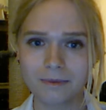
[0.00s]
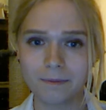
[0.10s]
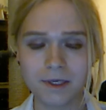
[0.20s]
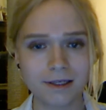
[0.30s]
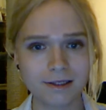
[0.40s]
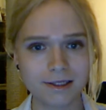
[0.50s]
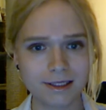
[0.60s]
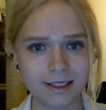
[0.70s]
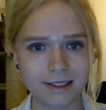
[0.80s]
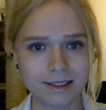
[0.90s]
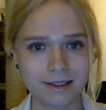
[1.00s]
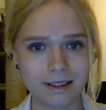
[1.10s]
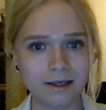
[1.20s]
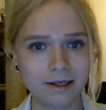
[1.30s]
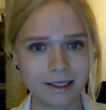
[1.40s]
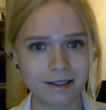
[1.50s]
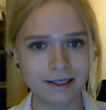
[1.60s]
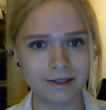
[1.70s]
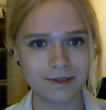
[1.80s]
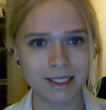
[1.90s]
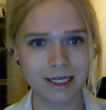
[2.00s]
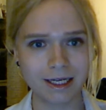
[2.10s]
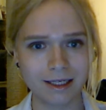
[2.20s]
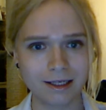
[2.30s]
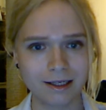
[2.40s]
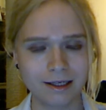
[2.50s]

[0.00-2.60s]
because it's dark outside.